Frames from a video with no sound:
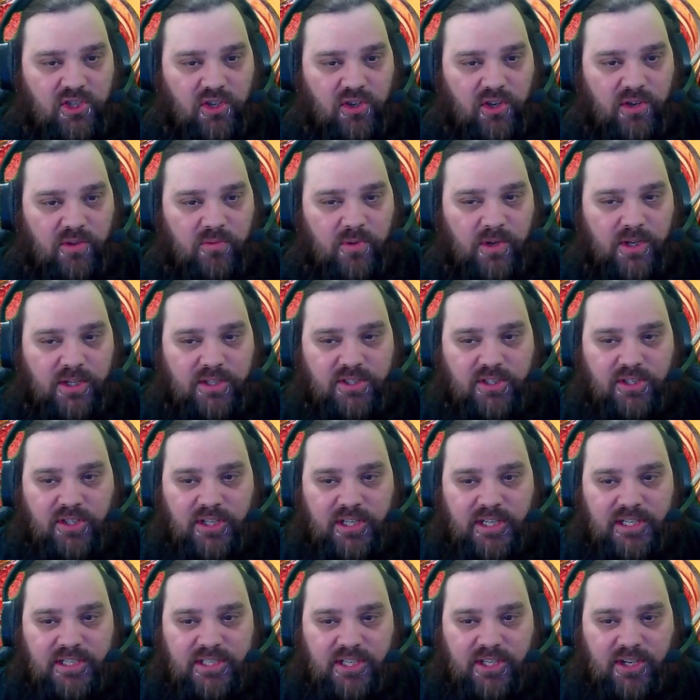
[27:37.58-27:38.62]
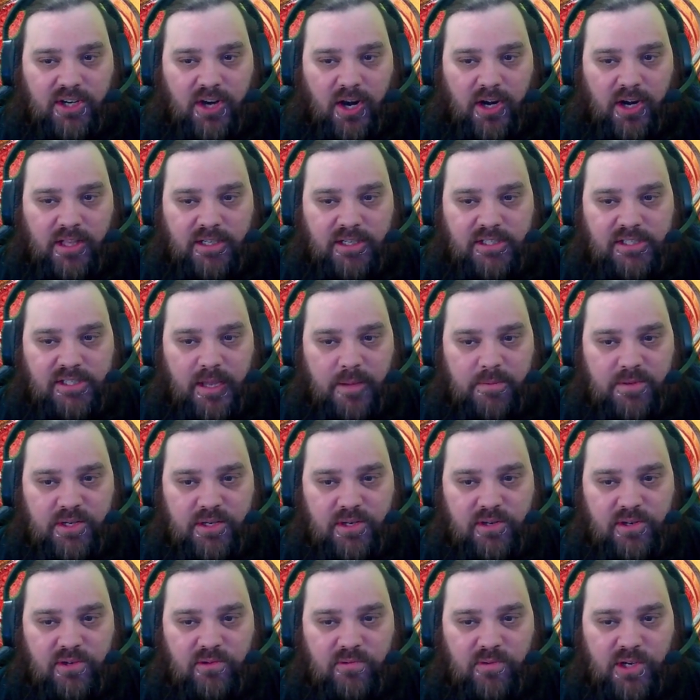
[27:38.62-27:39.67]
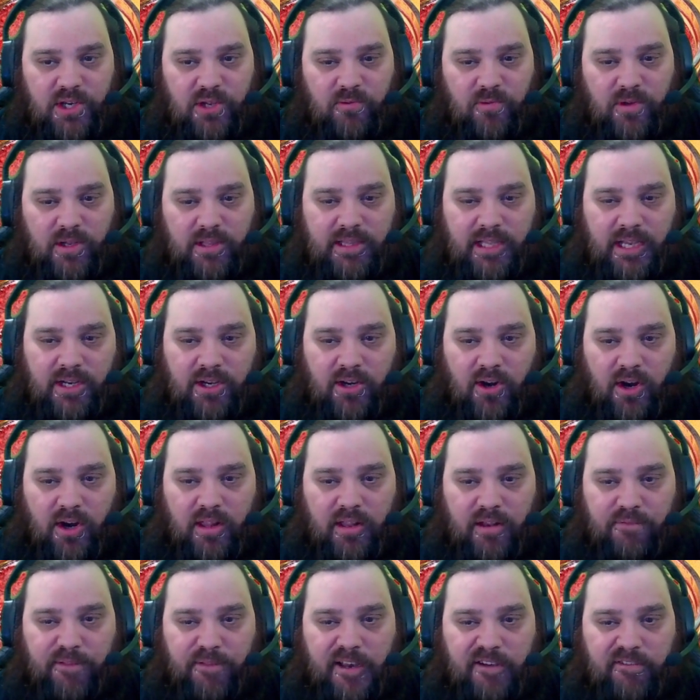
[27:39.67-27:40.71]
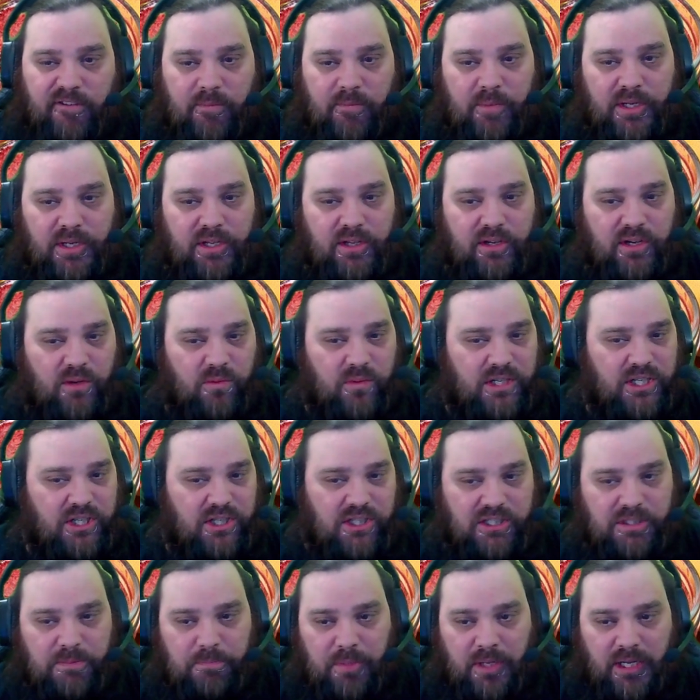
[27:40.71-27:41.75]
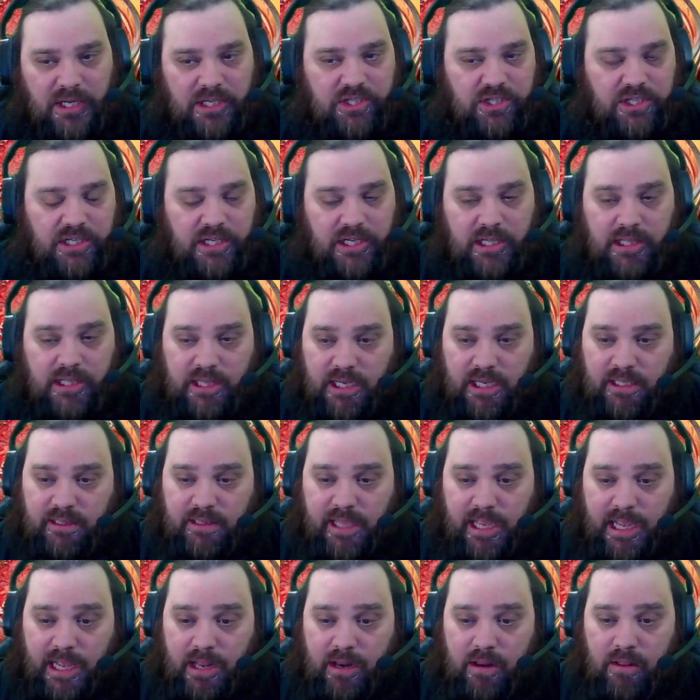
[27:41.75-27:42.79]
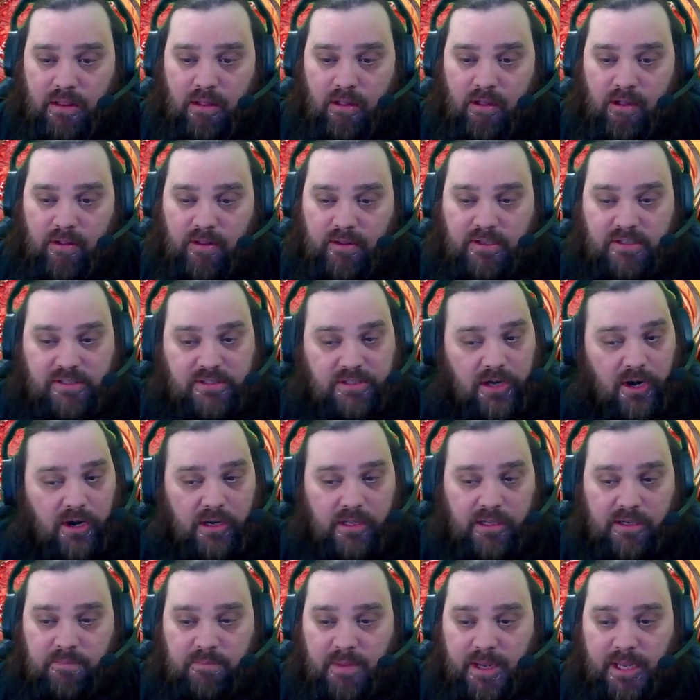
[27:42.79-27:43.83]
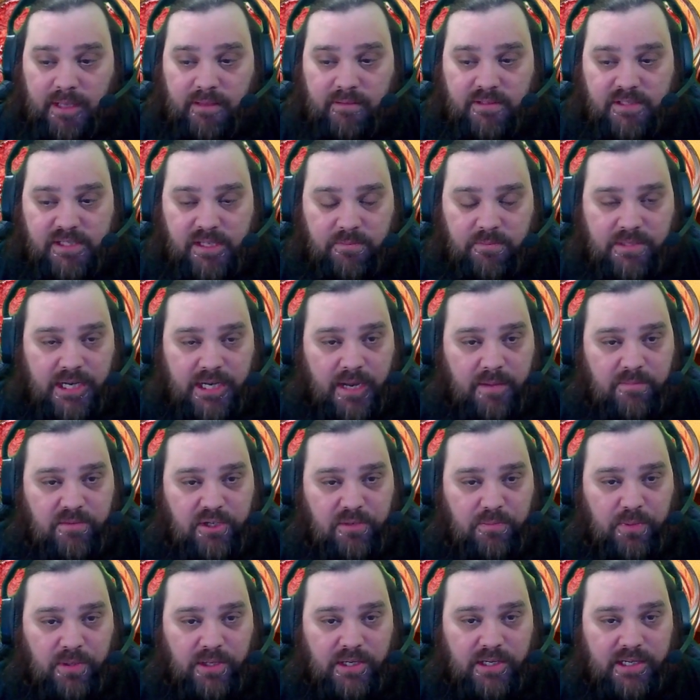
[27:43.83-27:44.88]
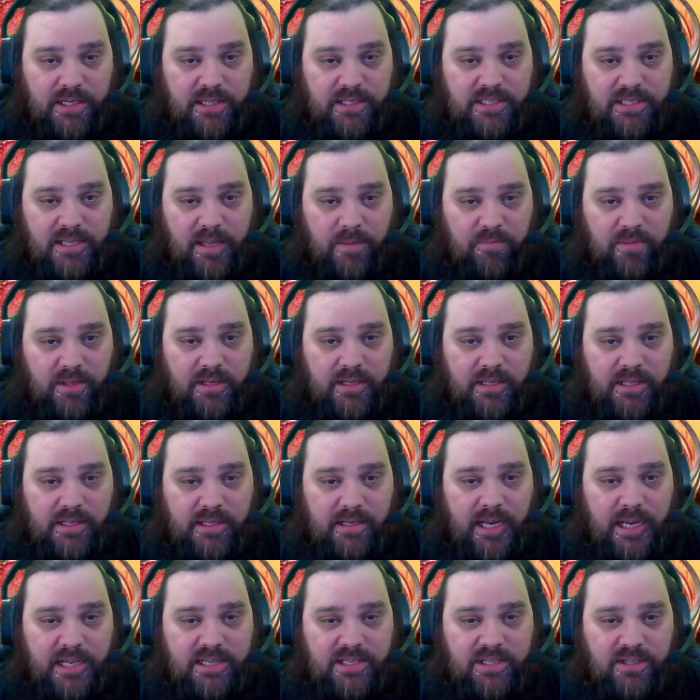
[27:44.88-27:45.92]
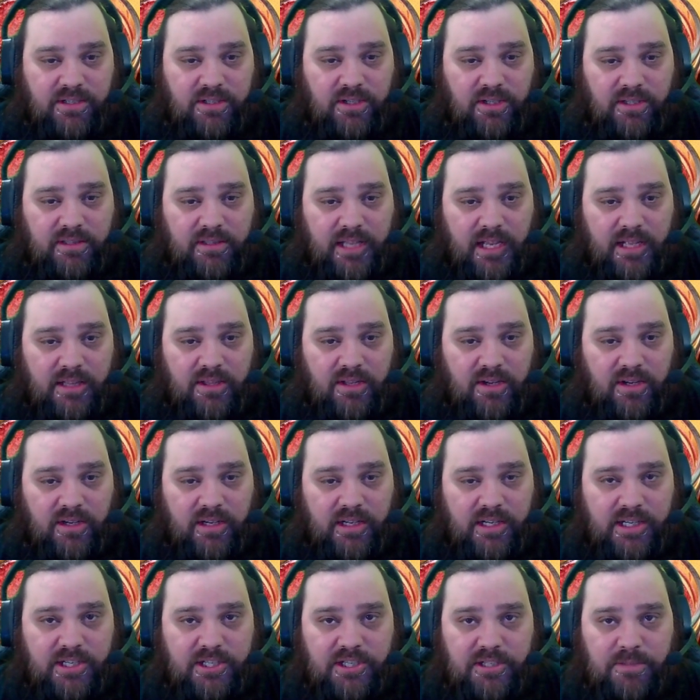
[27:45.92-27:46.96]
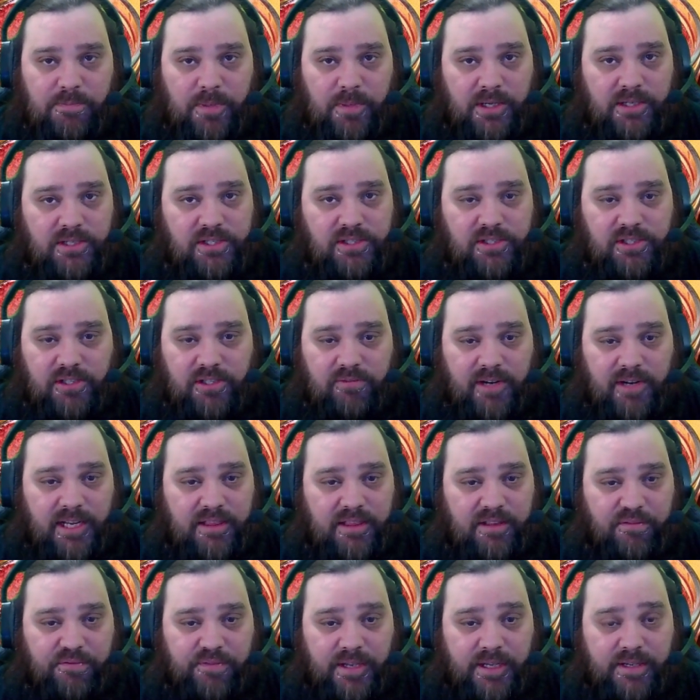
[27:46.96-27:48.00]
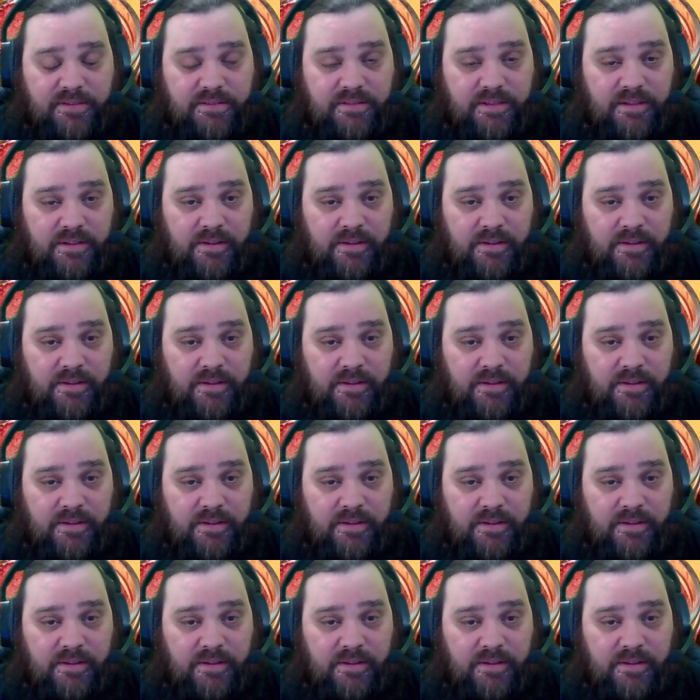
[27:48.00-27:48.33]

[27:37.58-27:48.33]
So it works good as a garlic substitute when you want that garlic flavor, but you don't want to just punch it in like that. Because garlic, man, sometimes you put it in something that has to cook that long and it just punches you right in the face.